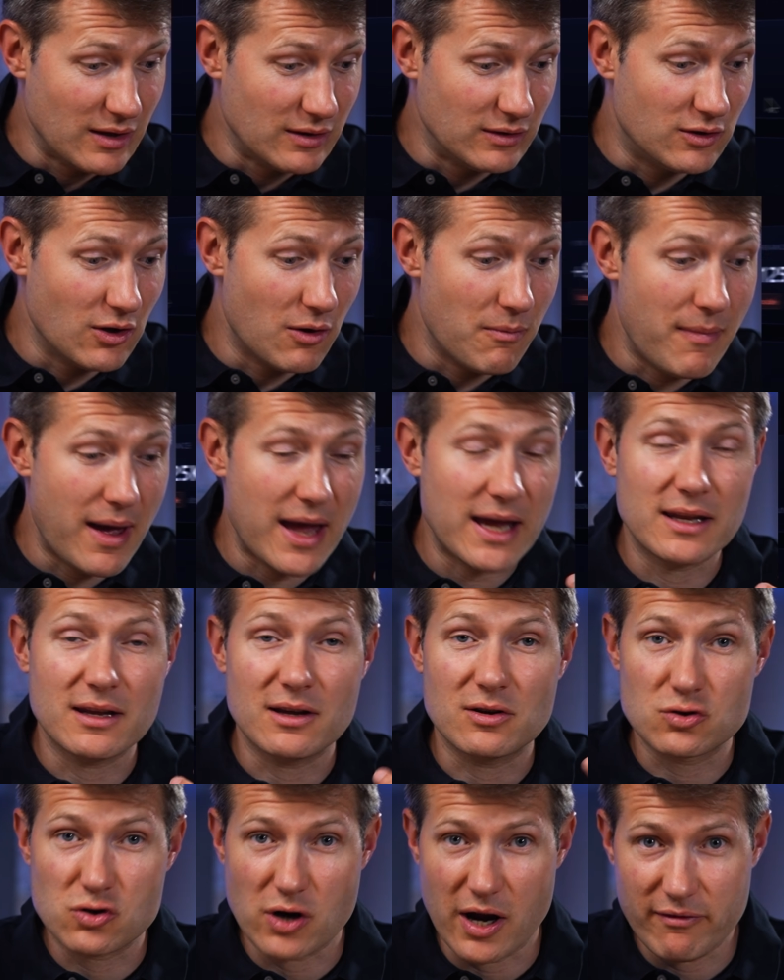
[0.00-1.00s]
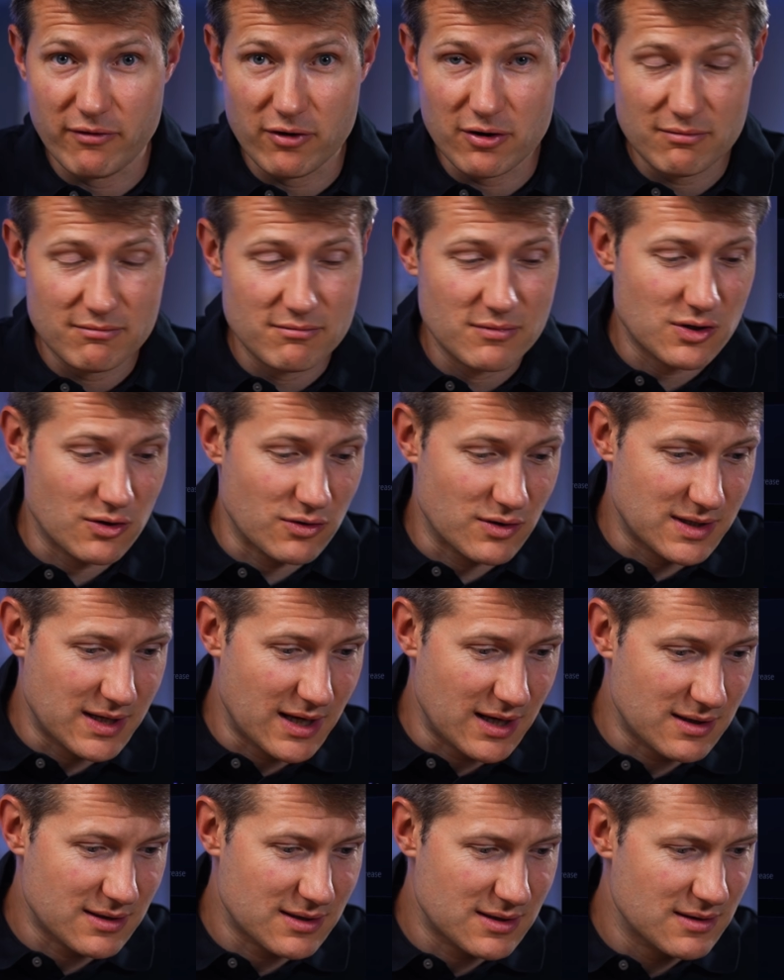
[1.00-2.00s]
the main driver, so
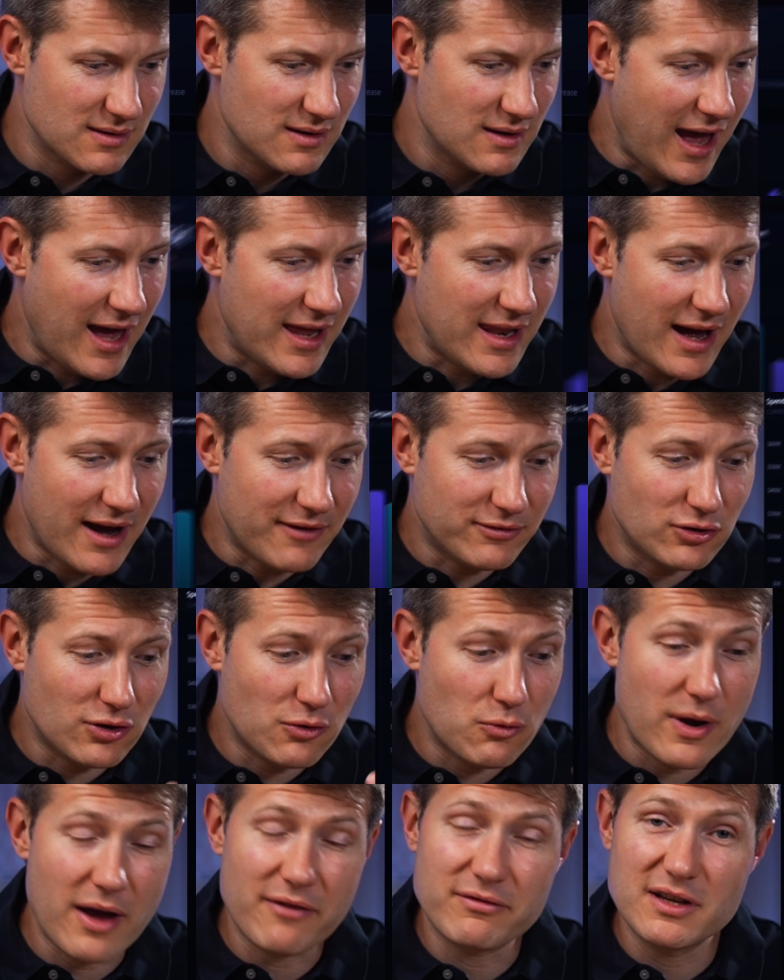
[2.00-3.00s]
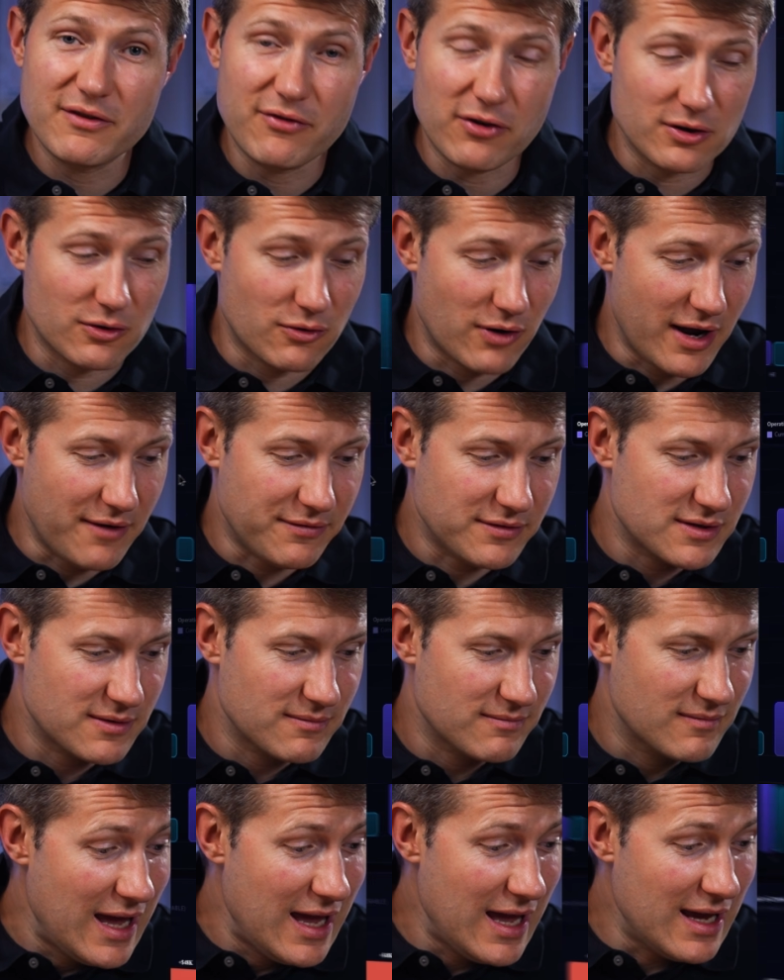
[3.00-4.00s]
sales, and after we have different graphs,
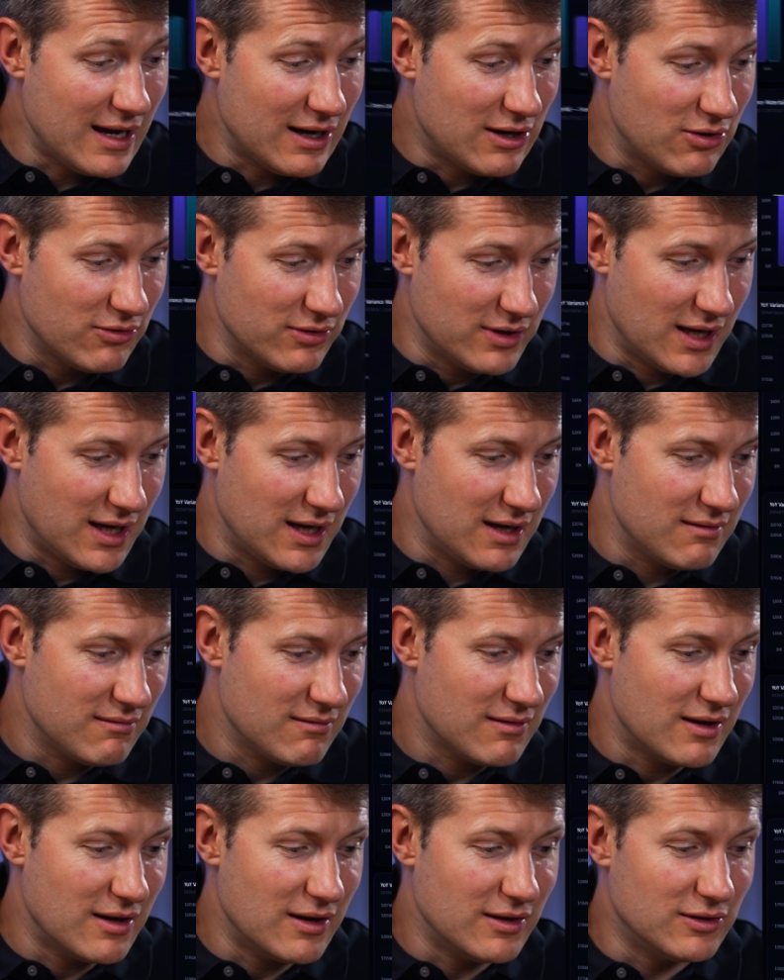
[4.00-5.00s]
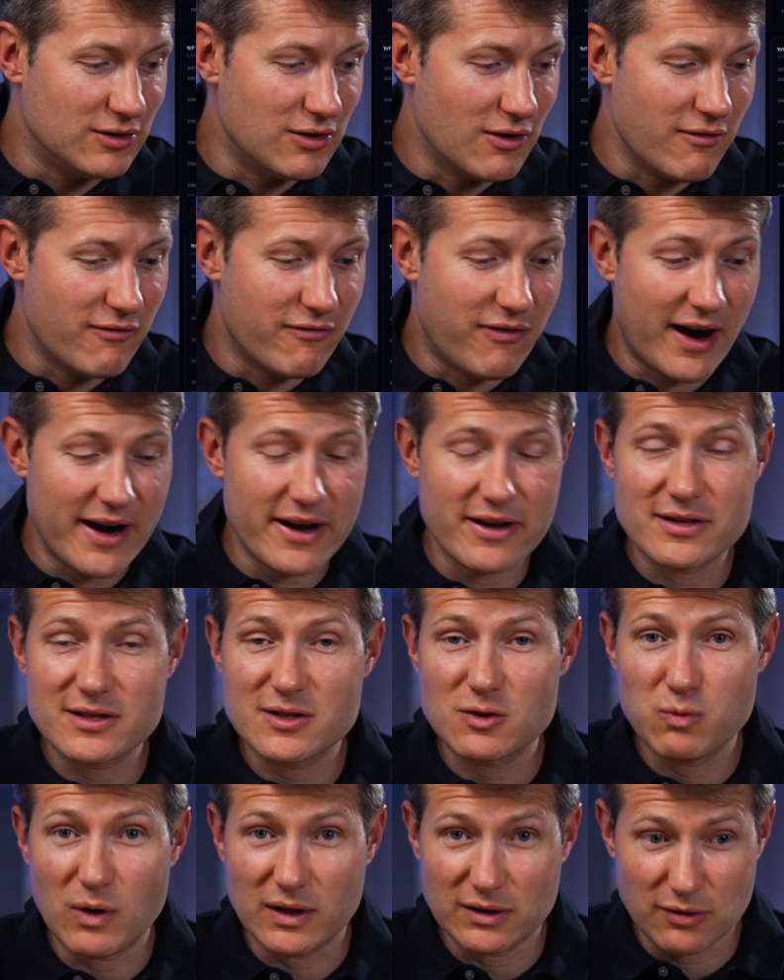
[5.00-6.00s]
including the
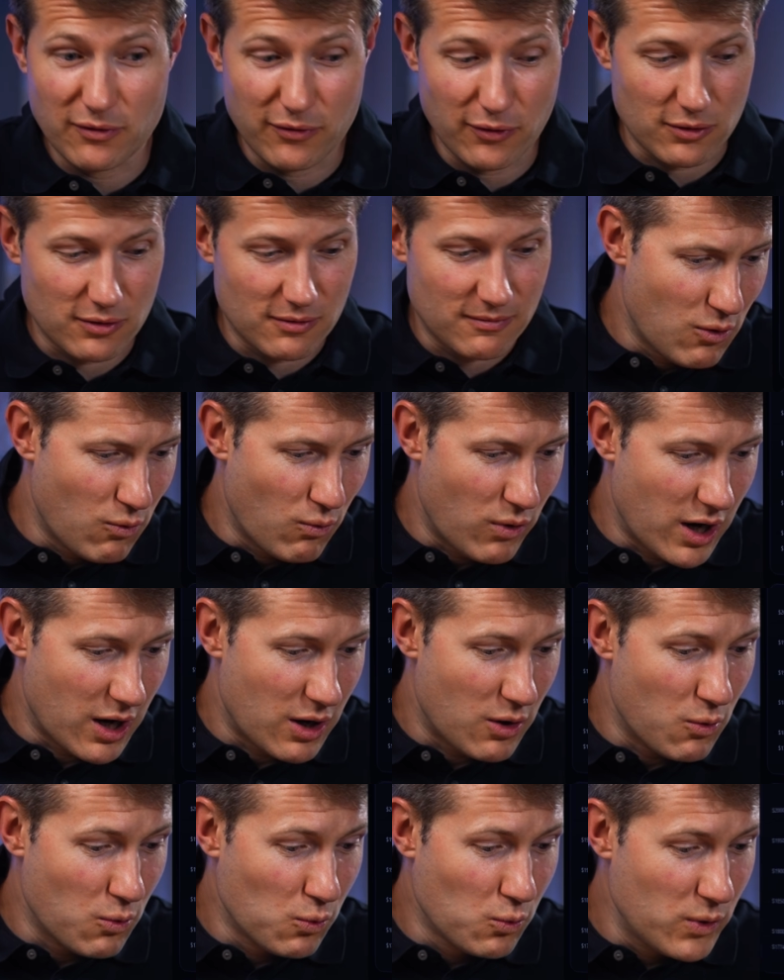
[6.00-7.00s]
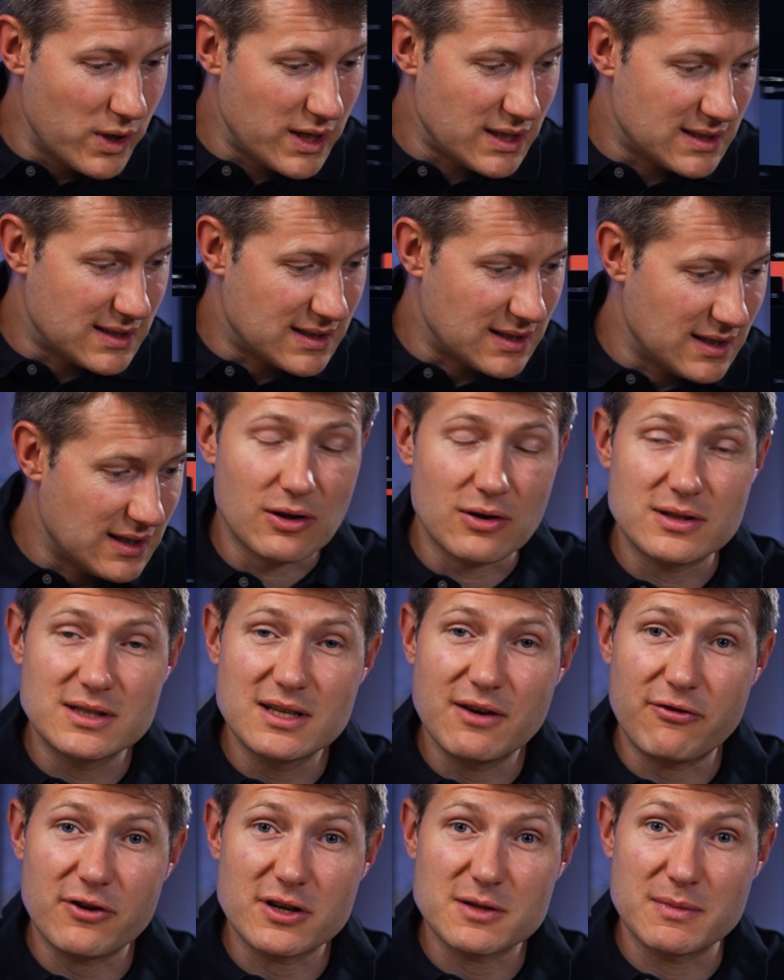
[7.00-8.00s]
variance waterfall, where we see the
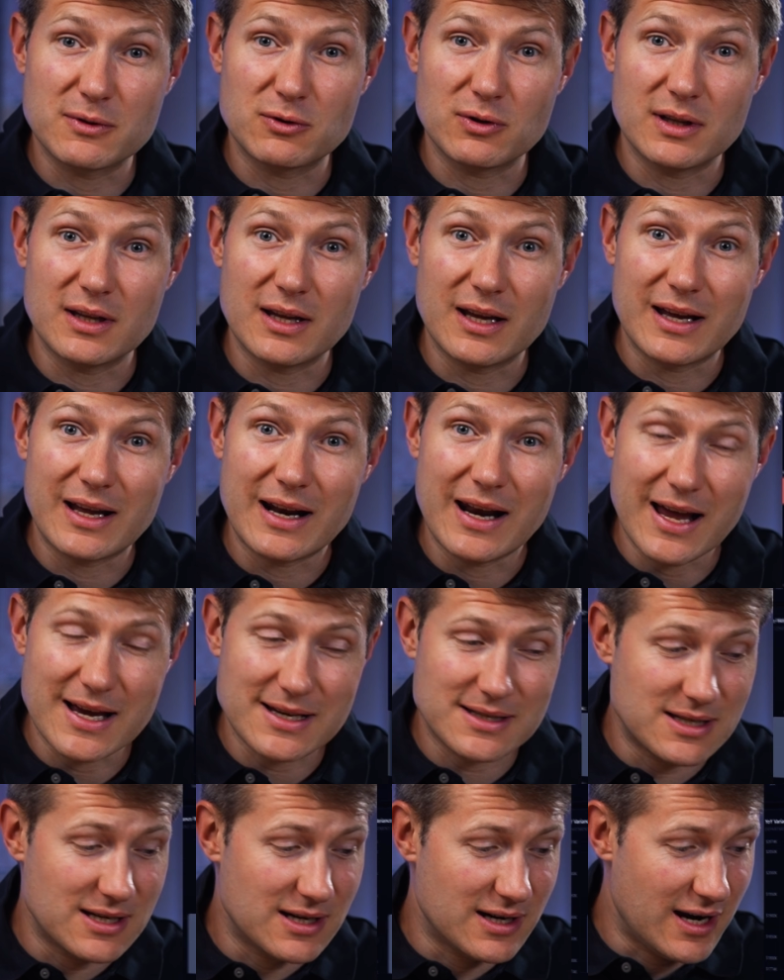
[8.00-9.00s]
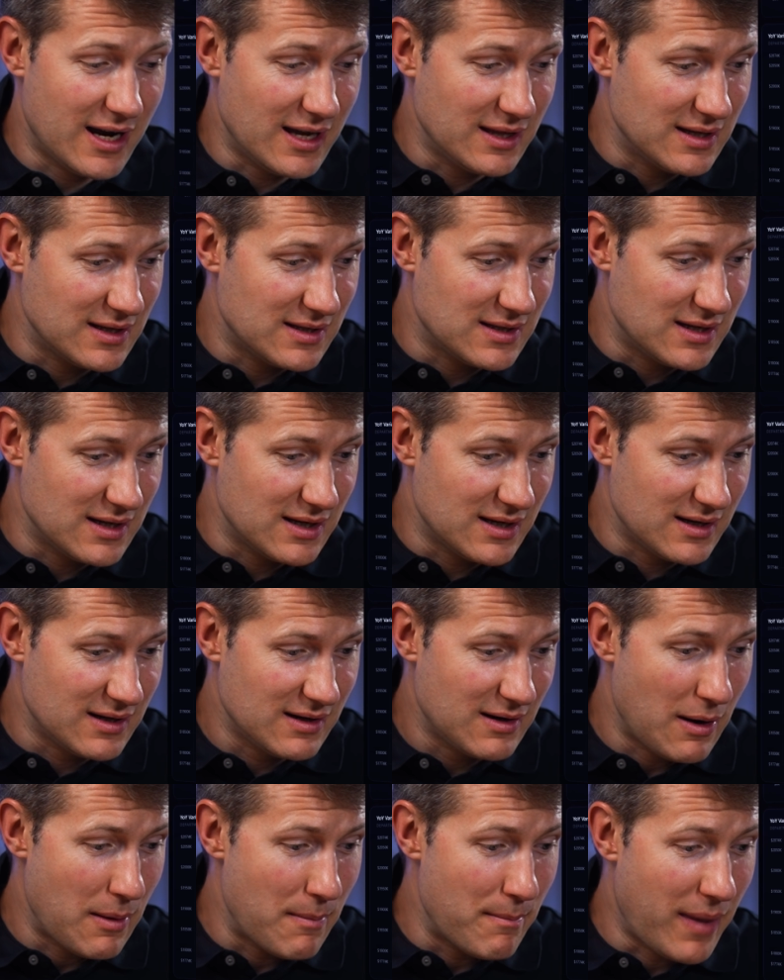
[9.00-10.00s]
difference between last year and this year
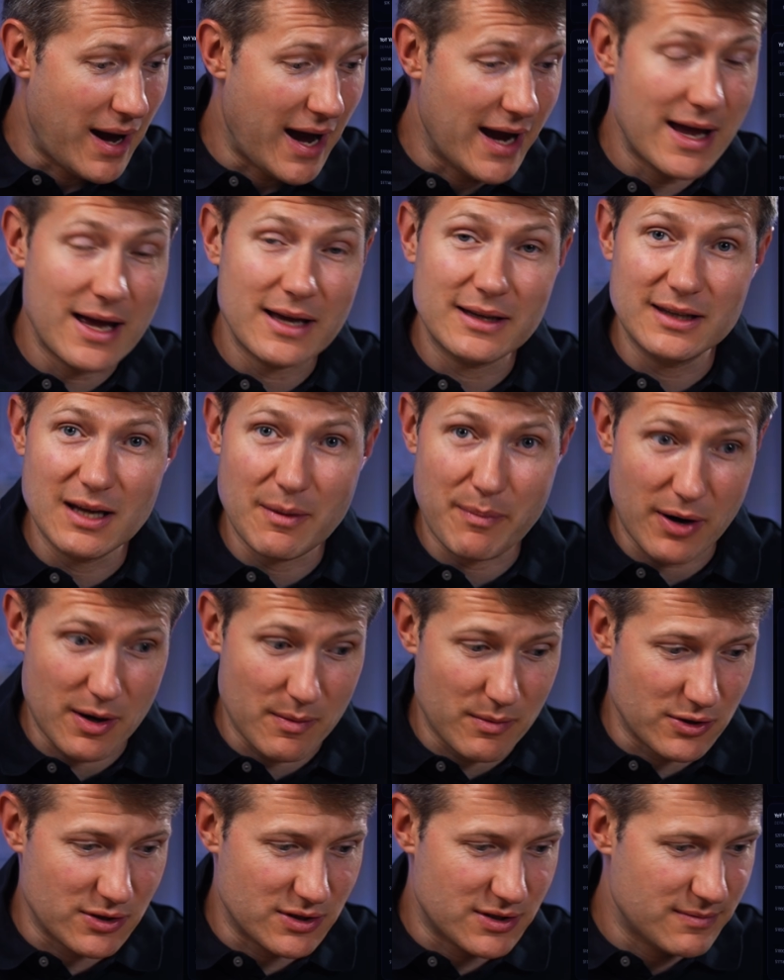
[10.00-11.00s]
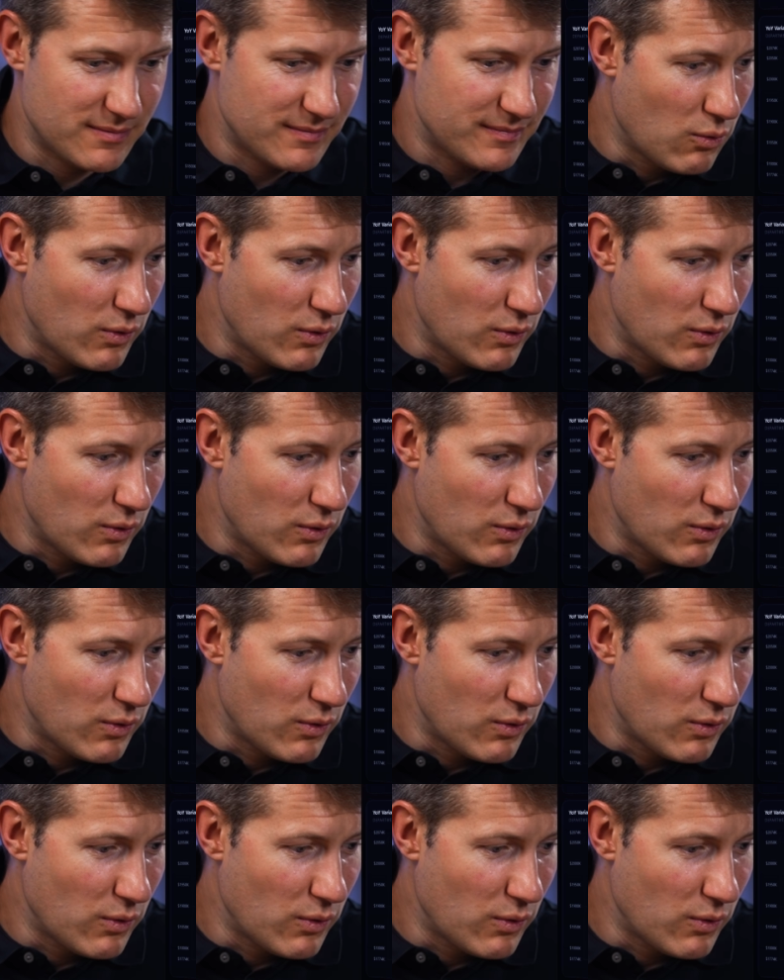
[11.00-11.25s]
by department.